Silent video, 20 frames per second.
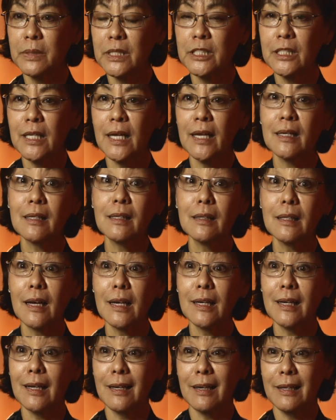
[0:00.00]
soul, but she
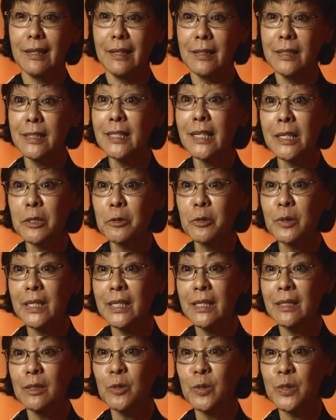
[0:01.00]
had a lot of
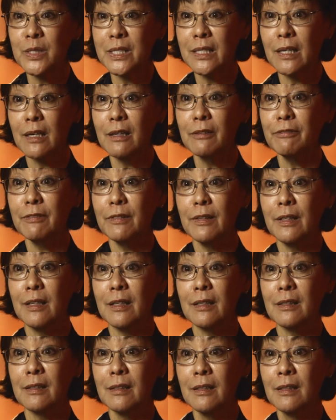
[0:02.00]
integrity in herself,
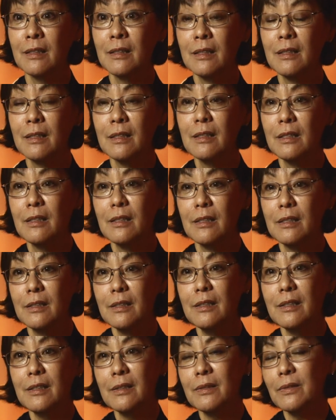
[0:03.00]
and
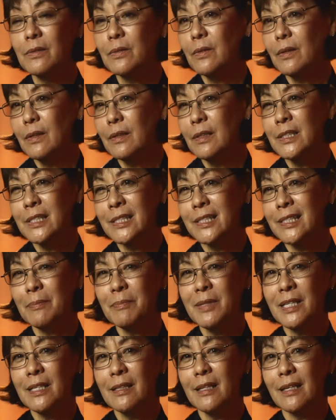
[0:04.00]
you know,
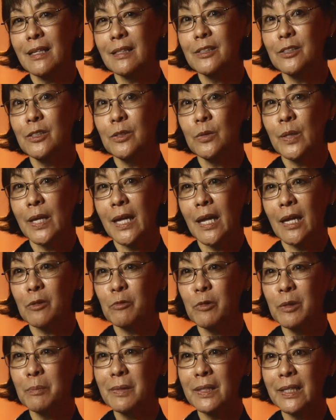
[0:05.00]
it's something that you
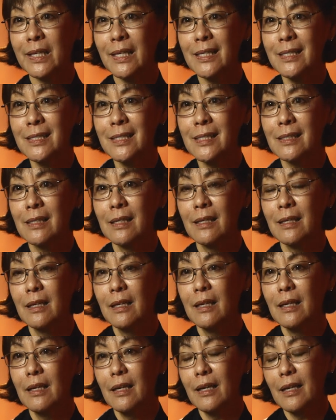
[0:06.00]
can't replace.
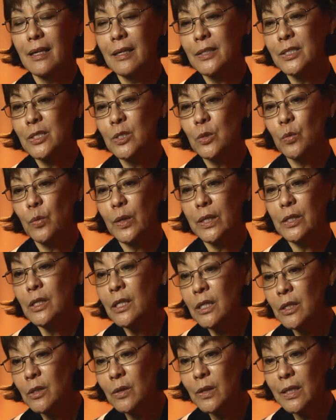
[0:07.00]
And so
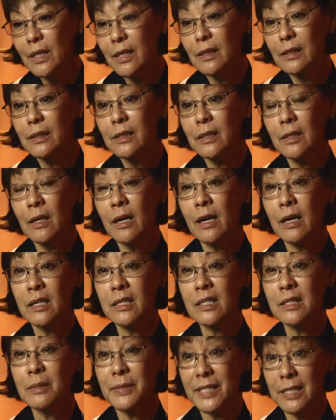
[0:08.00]
when you hear that, you
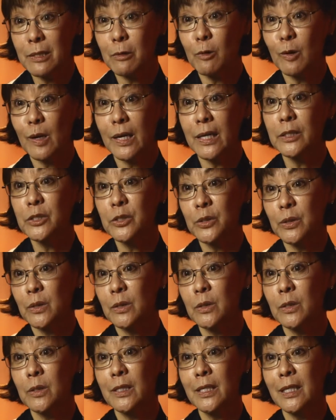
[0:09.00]
know, Hospice Hawaii
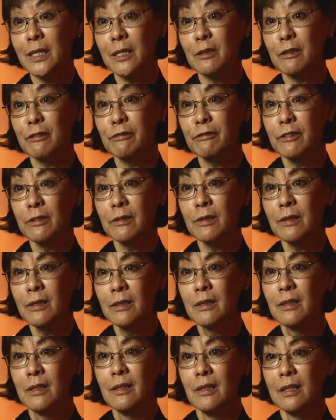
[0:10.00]
took good care of
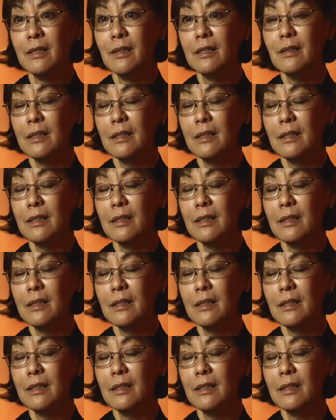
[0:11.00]
her,